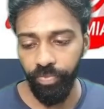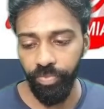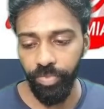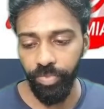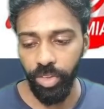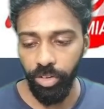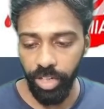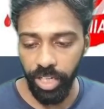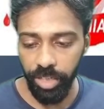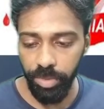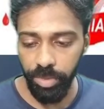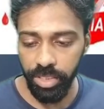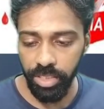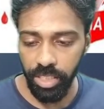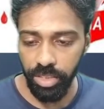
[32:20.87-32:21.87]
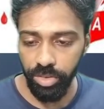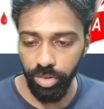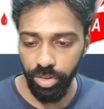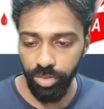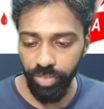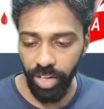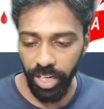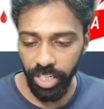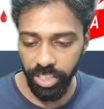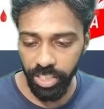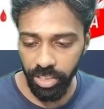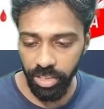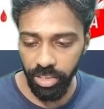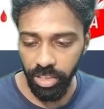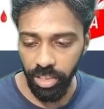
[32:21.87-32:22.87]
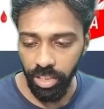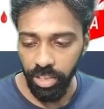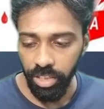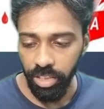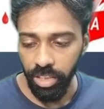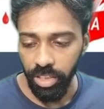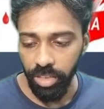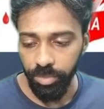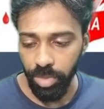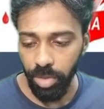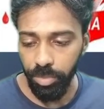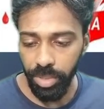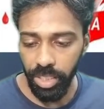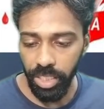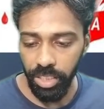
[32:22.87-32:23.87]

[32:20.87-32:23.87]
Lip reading: your red blood cells don't function properly.